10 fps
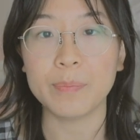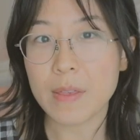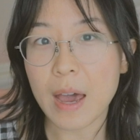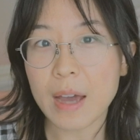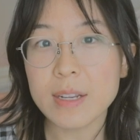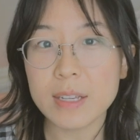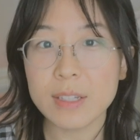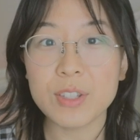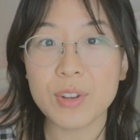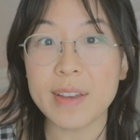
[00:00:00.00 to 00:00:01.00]
That
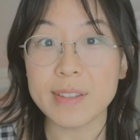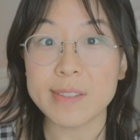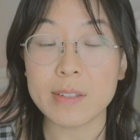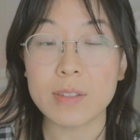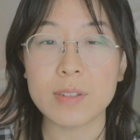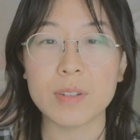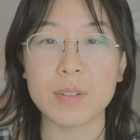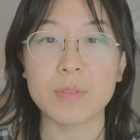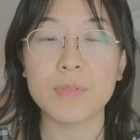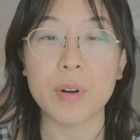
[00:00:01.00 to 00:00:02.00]
is the essence
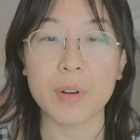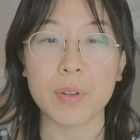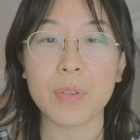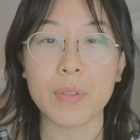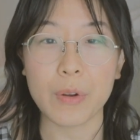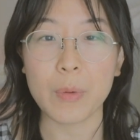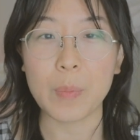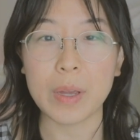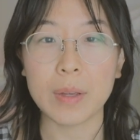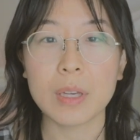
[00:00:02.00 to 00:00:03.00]
of art
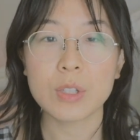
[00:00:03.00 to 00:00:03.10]
therapy.